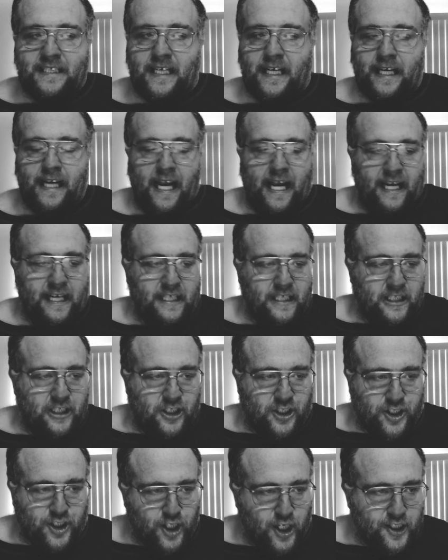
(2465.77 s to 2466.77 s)
He, he's
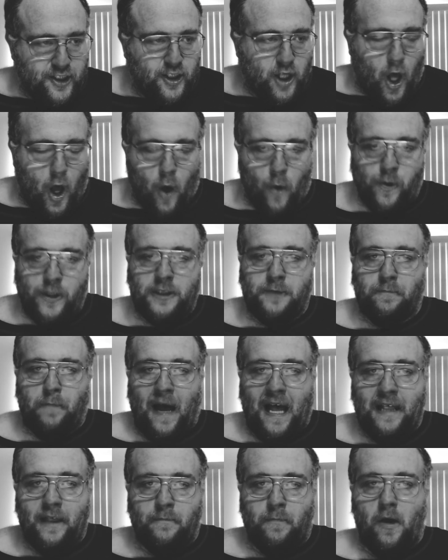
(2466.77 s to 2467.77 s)
just always
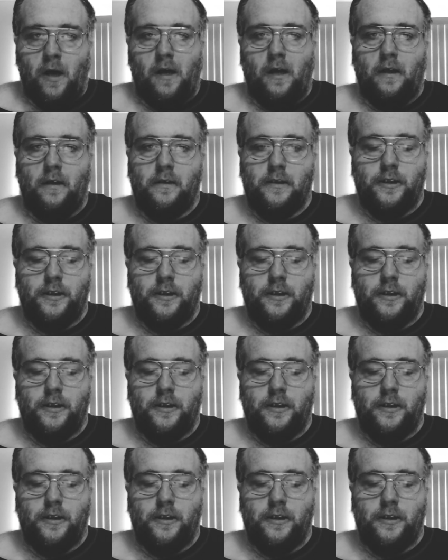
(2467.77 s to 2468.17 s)
by the ball.